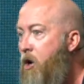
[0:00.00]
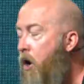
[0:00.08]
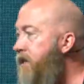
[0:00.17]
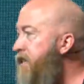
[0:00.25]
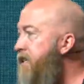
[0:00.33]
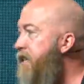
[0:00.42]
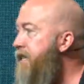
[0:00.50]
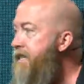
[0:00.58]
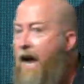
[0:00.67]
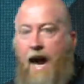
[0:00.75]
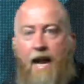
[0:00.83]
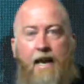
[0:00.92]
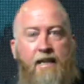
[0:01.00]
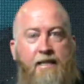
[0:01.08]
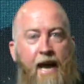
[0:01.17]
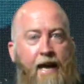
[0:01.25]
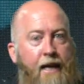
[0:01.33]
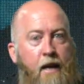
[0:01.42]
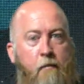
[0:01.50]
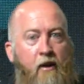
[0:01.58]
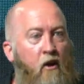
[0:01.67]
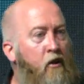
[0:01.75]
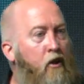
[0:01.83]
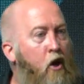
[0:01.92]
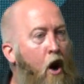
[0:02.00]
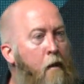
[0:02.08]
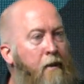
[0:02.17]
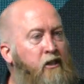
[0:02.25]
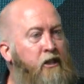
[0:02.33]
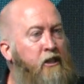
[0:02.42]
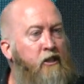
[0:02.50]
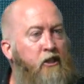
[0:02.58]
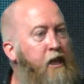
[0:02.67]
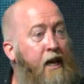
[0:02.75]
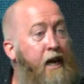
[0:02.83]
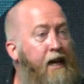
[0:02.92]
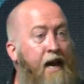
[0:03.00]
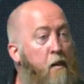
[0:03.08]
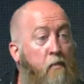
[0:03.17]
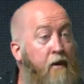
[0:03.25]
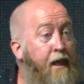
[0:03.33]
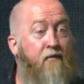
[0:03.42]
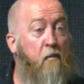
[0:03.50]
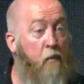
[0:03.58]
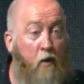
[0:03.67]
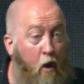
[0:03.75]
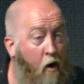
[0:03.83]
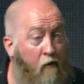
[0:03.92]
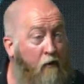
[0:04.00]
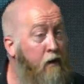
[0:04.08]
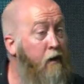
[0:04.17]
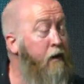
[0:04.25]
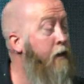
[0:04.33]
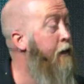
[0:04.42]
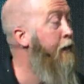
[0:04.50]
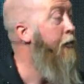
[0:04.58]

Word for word: Caught this anxiety attack in the middle of the car. My chest is shaking. I can't breathe. I have to pull over.